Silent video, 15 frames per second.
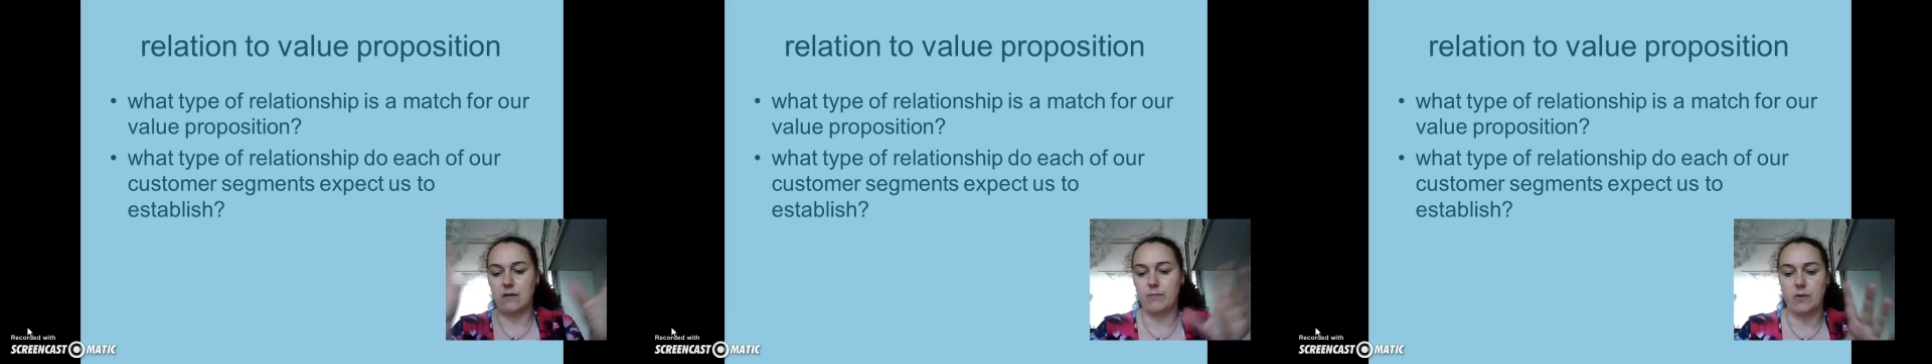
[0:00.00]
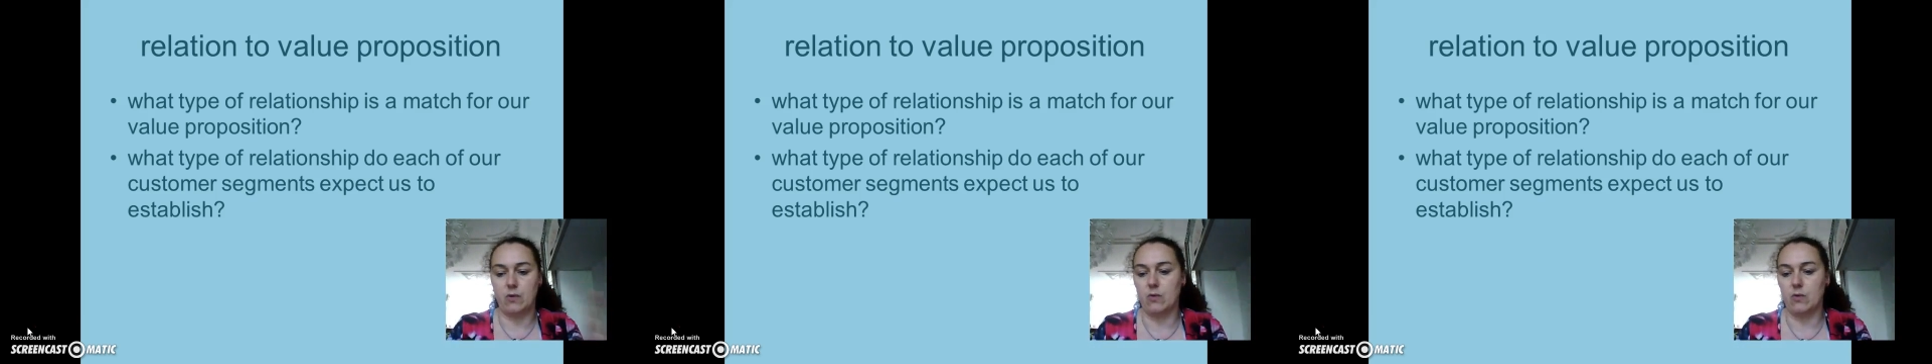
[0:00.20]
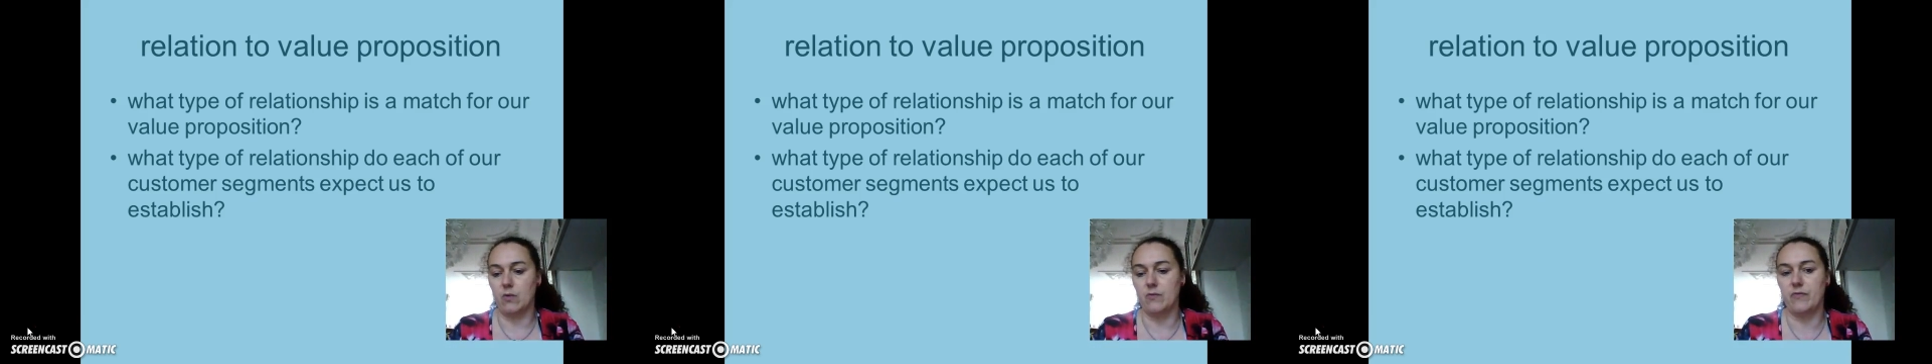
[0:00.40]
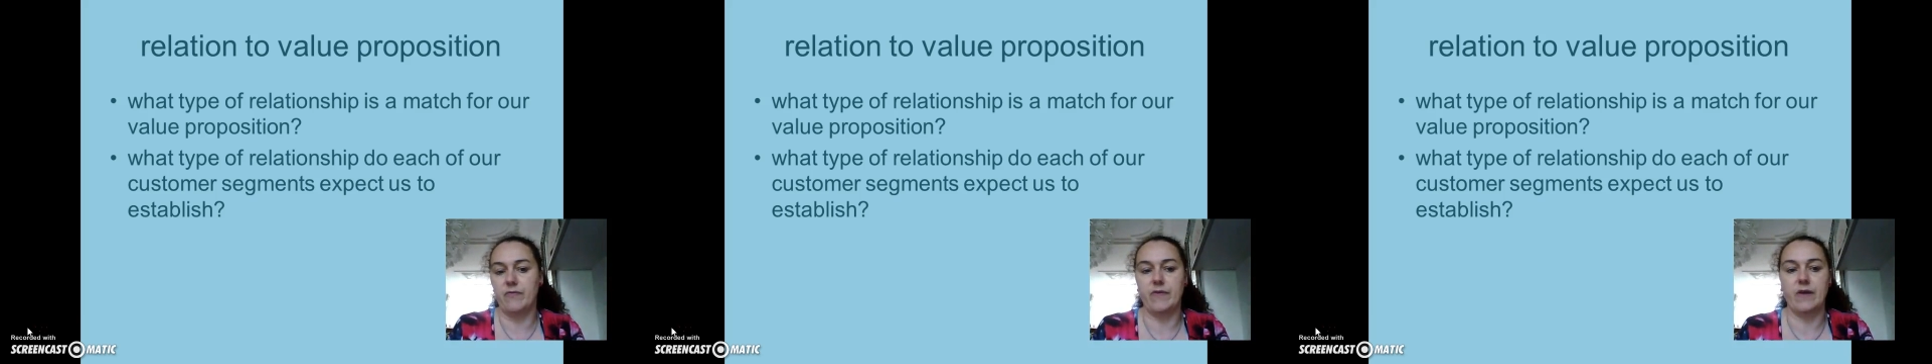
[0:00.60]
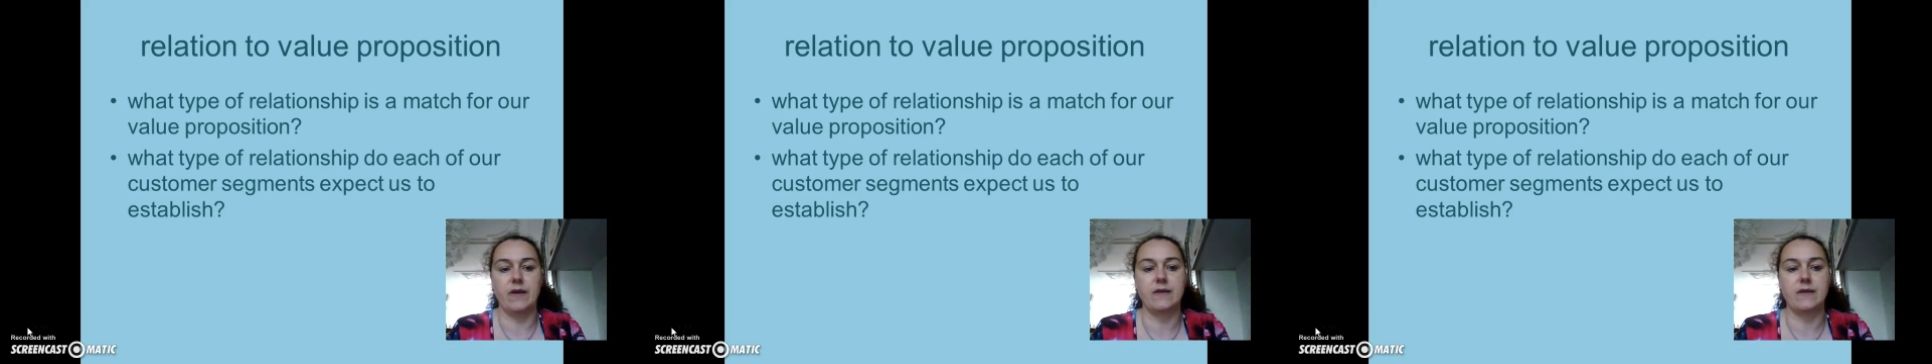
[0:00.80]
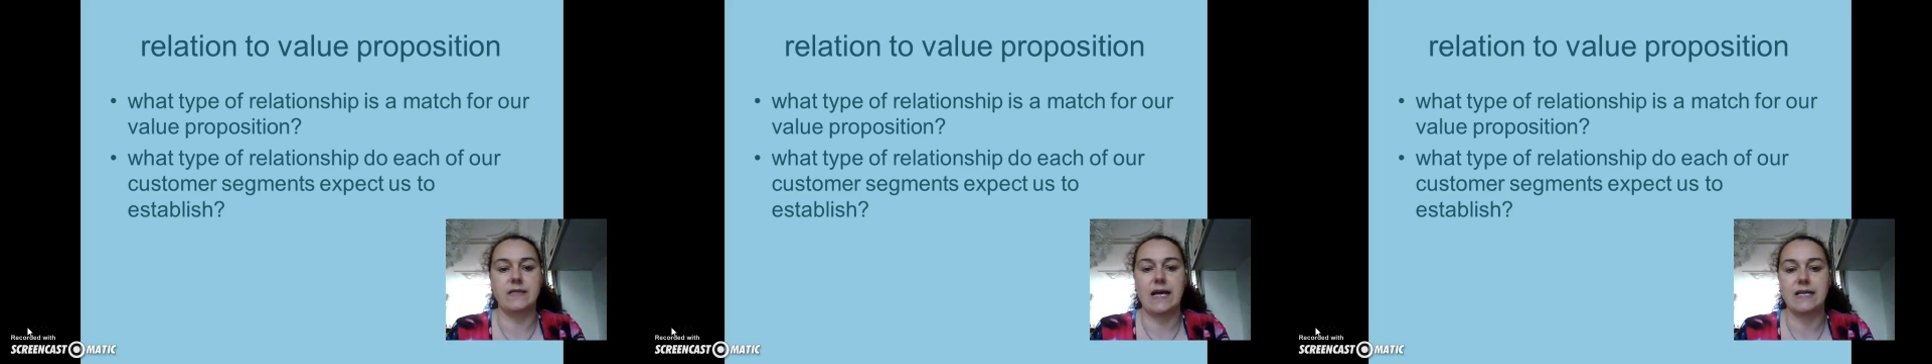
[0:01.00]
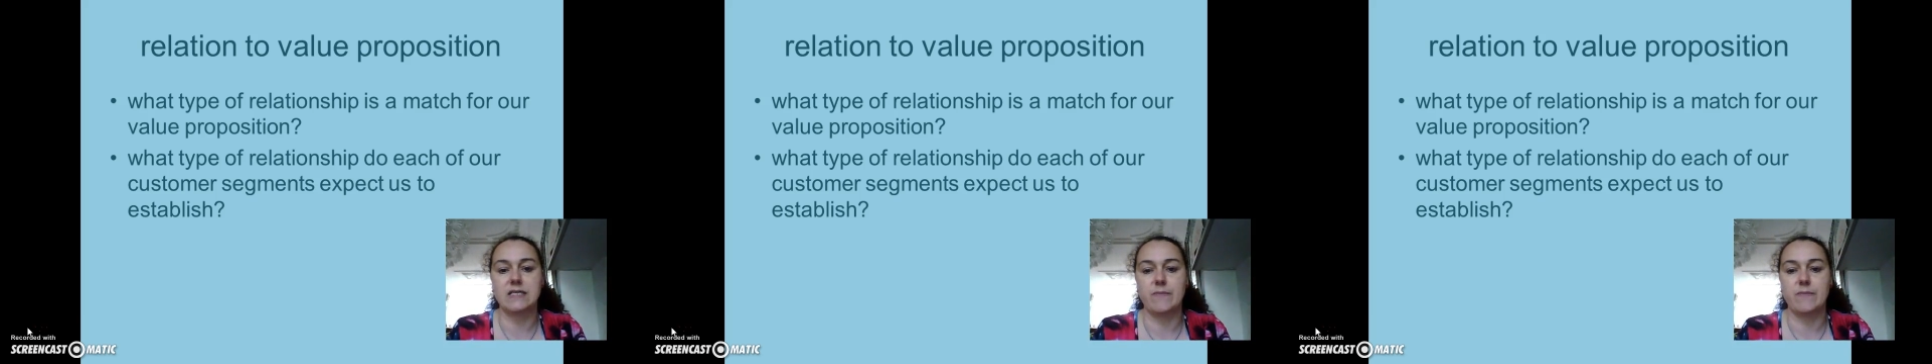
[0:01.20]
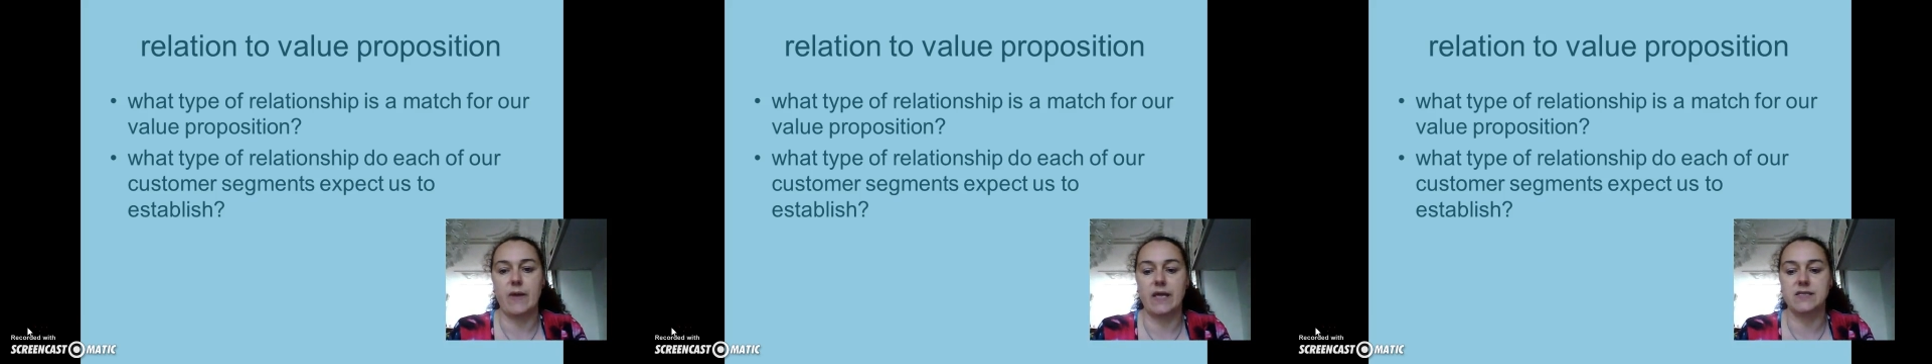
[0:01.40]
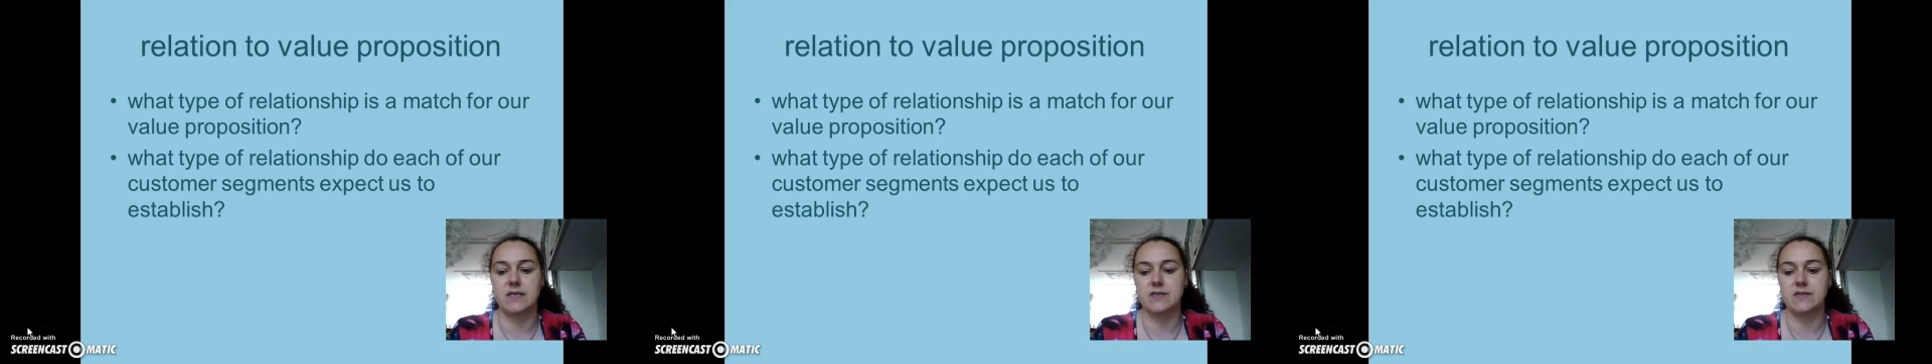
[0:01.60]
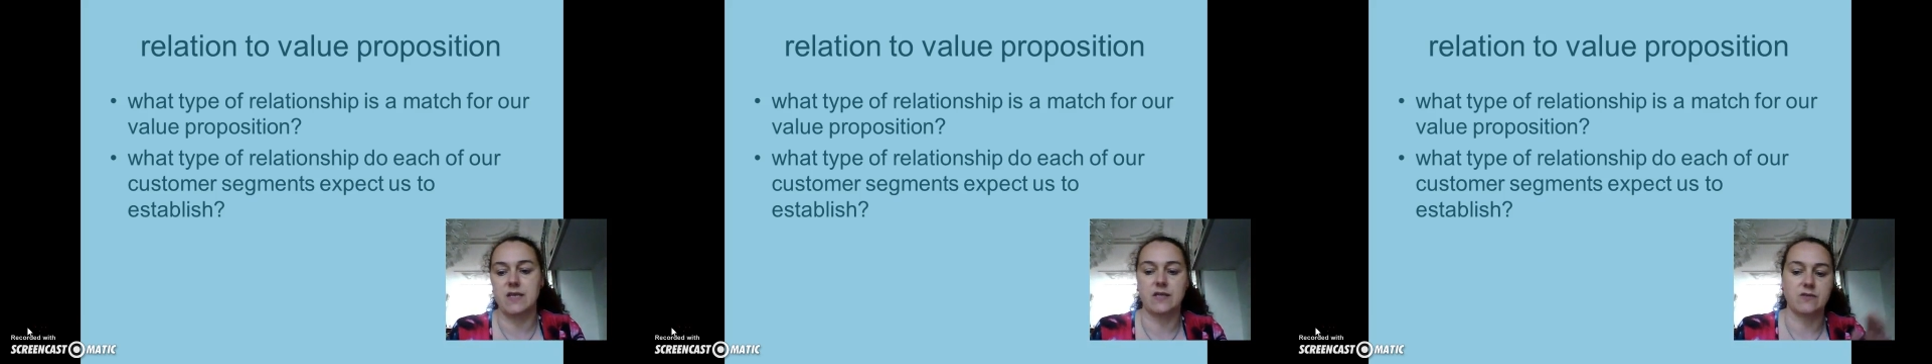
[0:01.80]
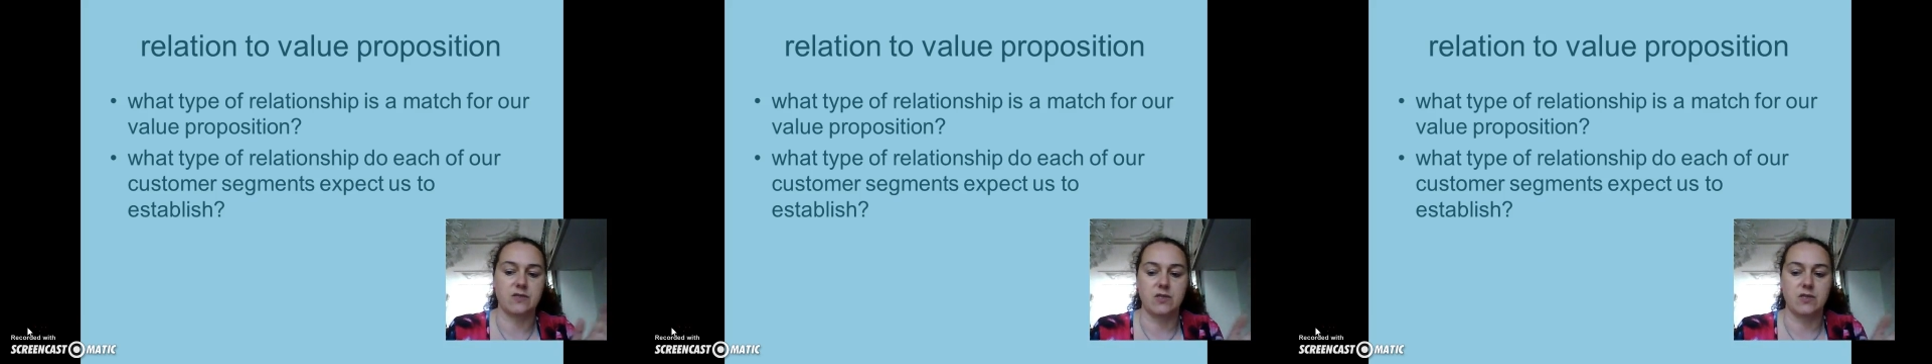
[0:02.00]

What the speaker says: up a whole database, etc.